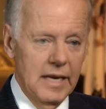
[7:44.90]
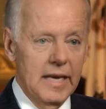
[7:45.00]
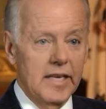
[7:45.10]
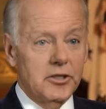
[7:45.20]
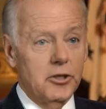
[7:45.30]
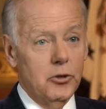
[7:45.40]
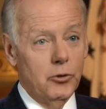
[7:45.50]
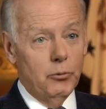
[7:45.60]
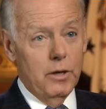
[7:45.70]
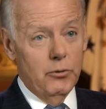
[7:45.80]
It's to do
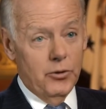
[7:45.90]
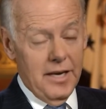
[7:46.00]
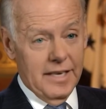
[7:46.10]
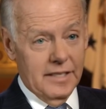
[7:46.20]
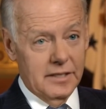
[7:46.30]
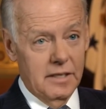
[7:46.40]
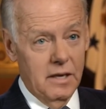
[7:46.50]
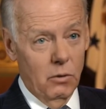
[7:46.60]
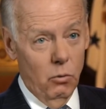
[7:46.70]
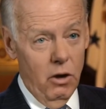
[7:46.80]
three things.
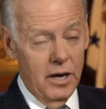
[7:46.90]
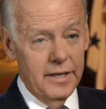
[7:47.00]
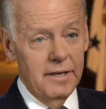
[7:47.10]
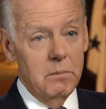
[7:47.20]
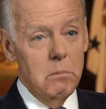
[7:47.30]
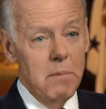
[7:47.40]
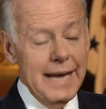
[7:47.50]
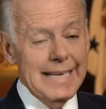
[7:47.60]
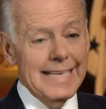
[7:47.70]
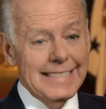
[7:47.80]
One,
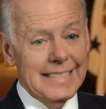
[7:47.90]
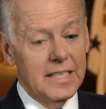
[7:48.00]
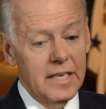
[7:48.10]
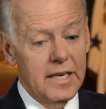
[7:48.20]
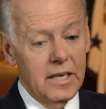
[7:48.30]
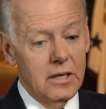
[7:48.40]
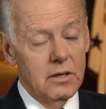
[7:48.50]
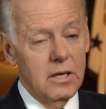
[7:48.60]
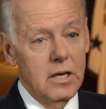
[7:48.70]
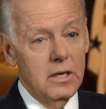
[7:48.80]
make it clear